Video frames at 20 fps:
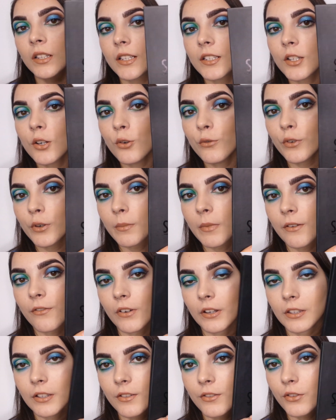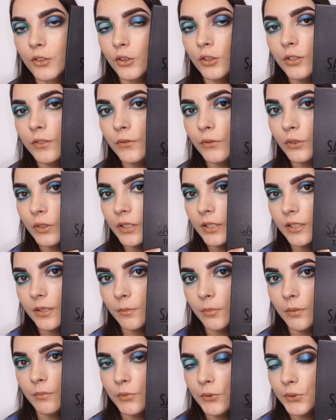Let's go over my final thoughts for the
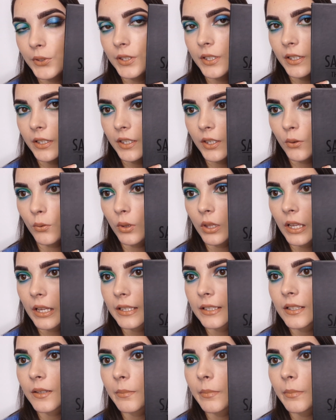Sample Beauty, the Equalizer